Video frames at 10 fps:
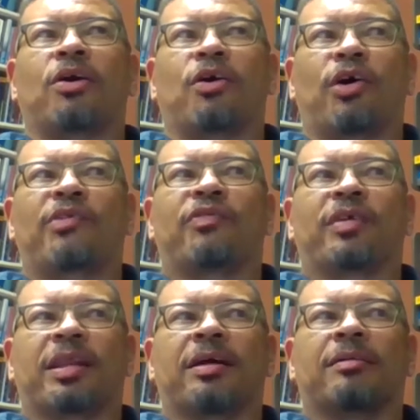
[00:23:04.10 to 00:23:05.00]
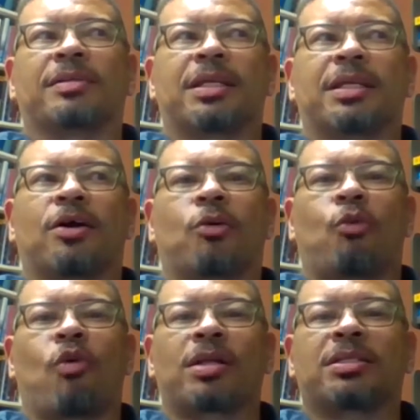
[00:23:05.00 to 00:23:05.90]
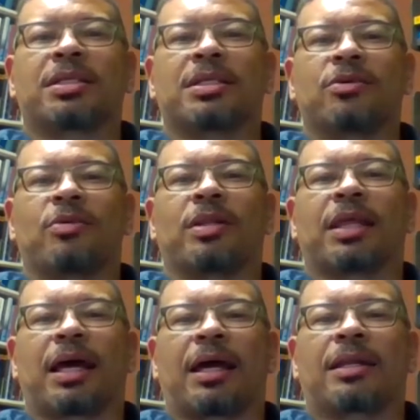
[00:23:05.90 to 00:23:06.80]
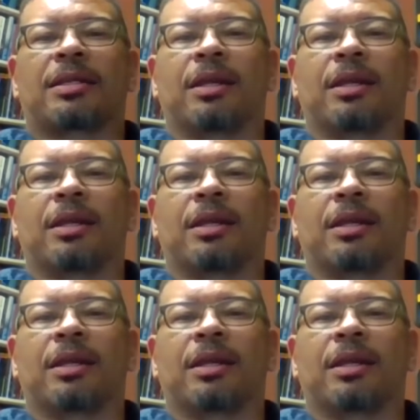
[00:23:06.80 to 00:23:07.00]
hard for them to know what to do with that,